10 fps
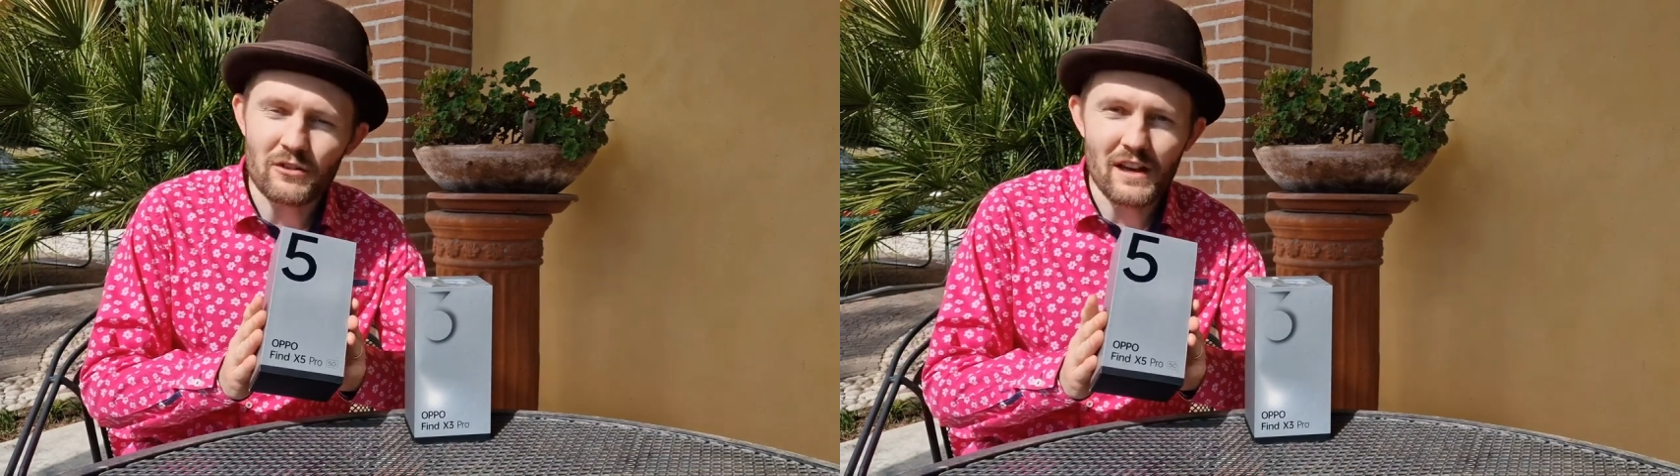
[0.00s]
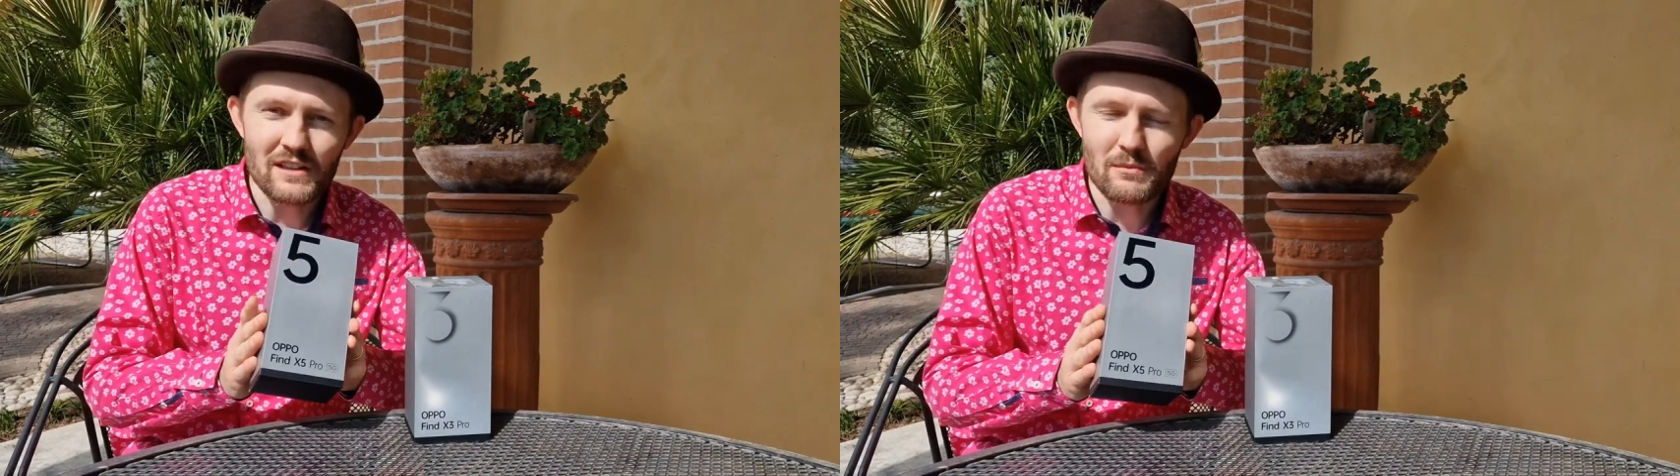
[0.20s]

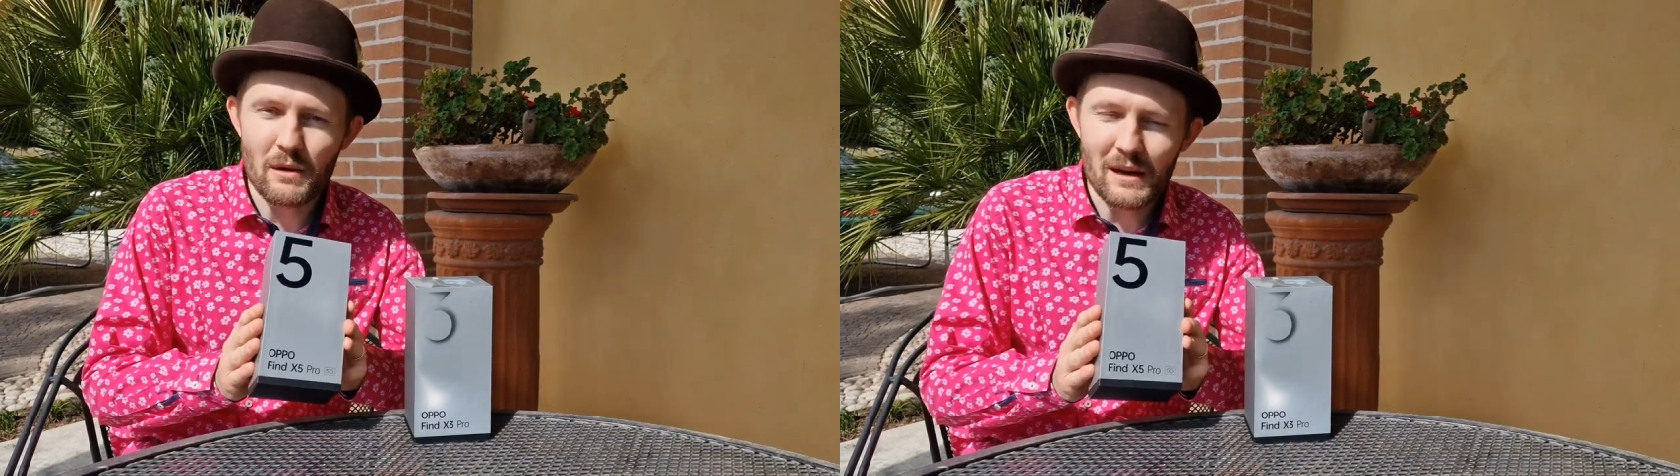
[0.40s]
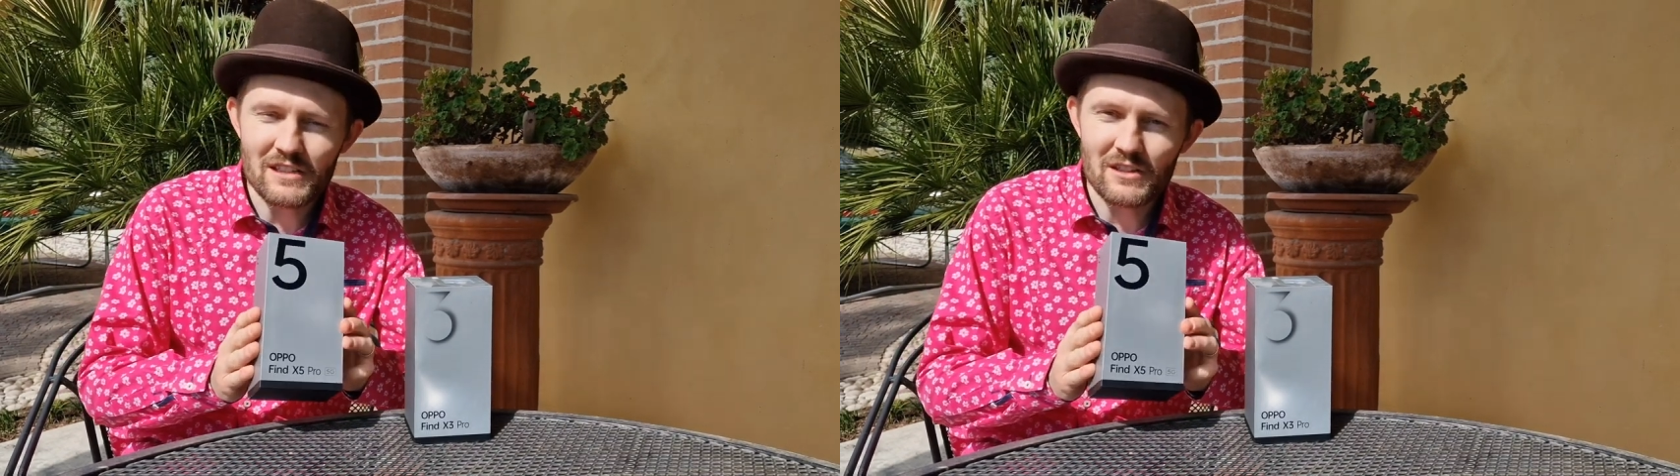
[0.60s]
create
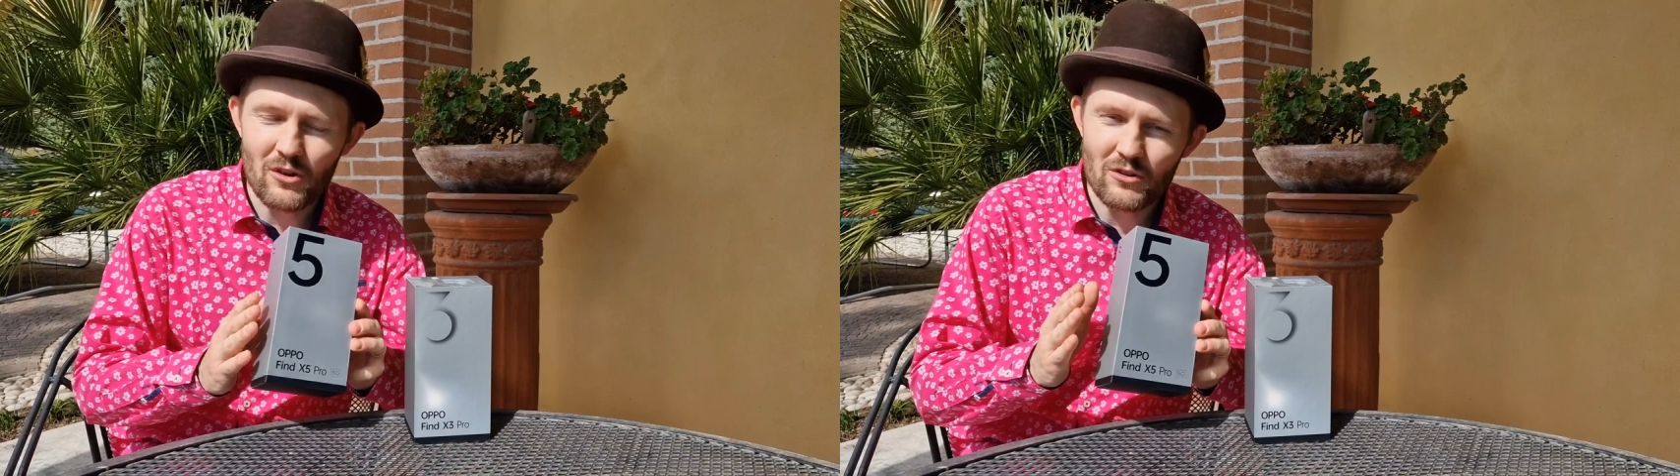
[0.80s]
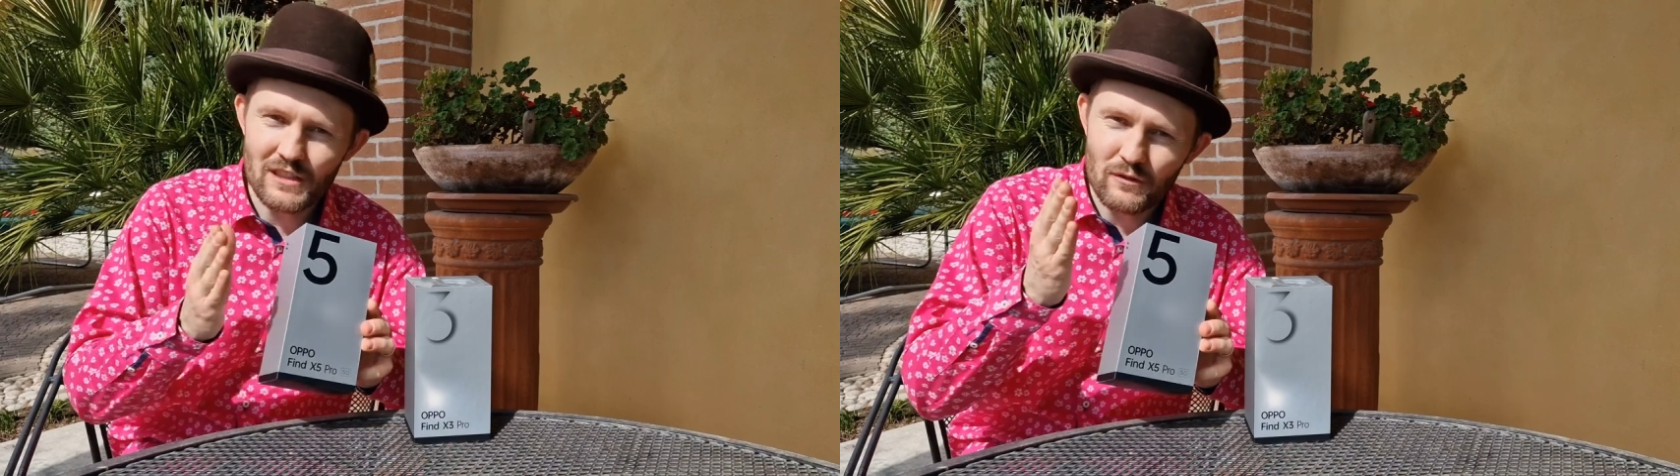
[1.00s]
some
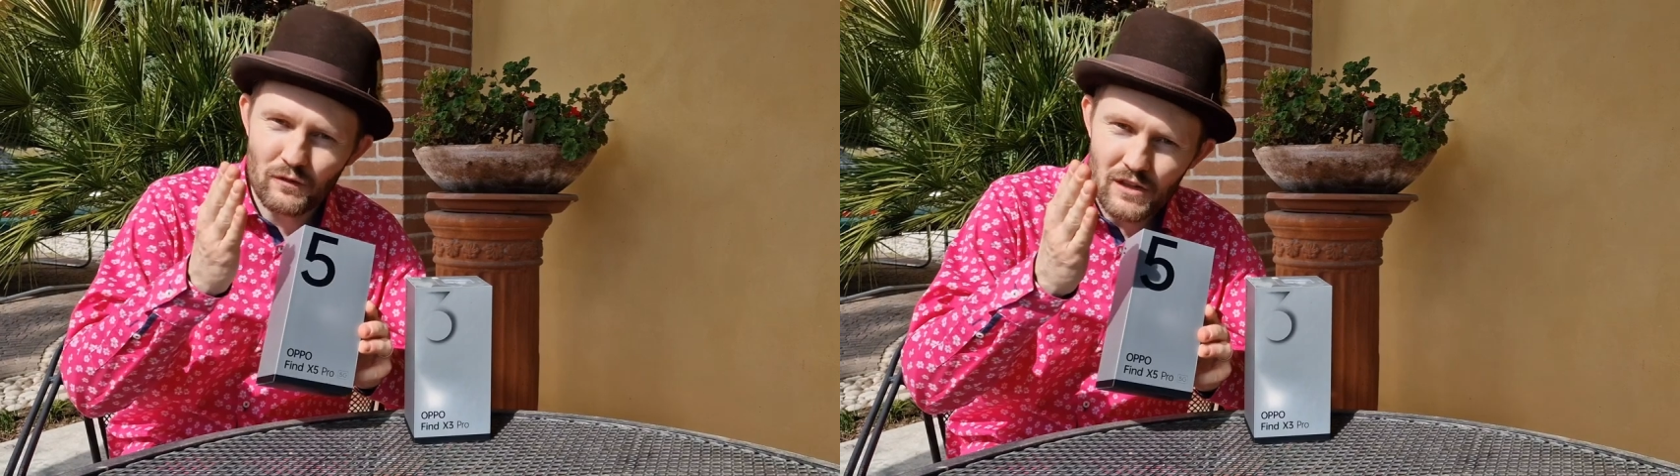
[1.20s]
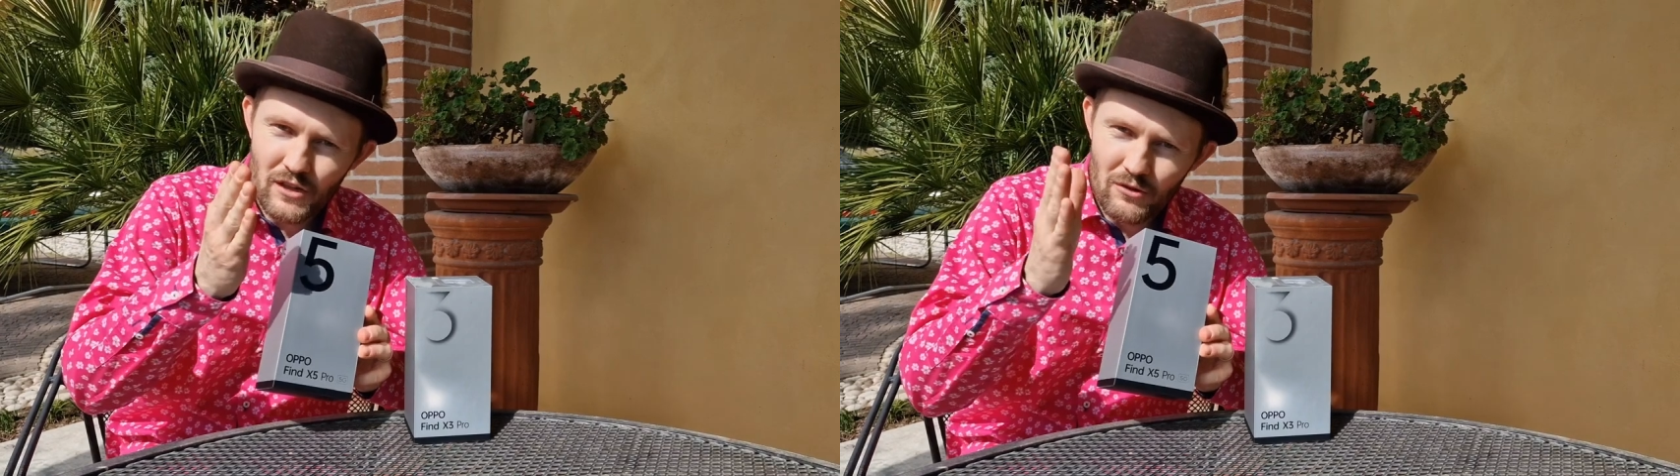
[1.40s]
amazing
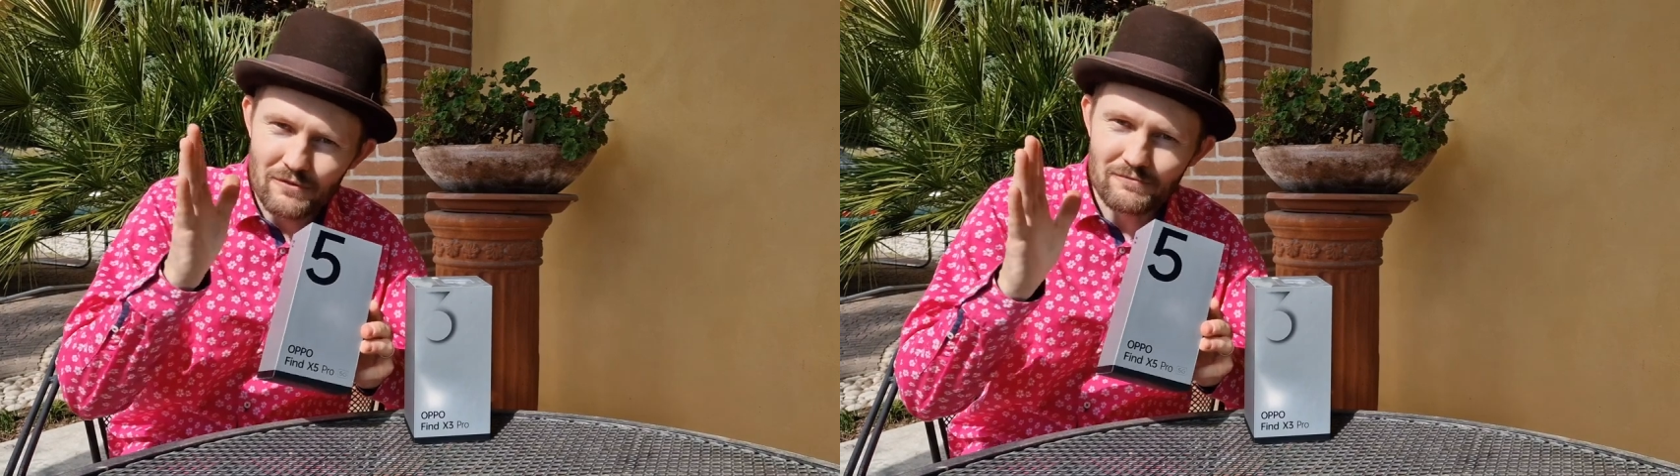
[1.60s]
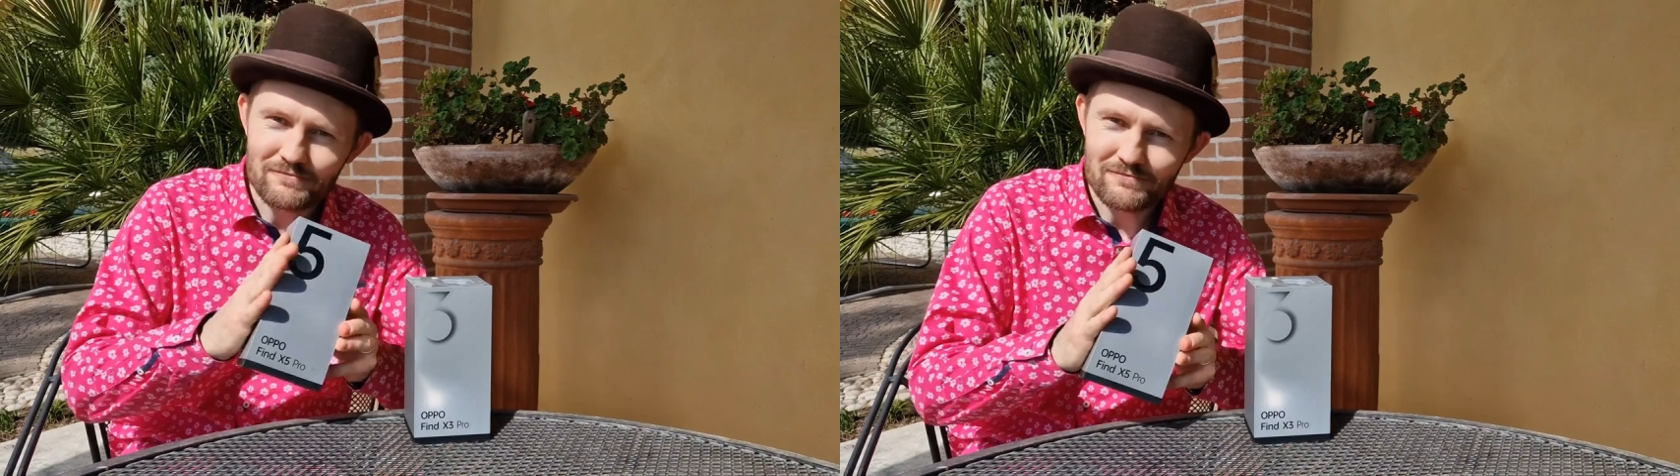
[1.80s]
content for you.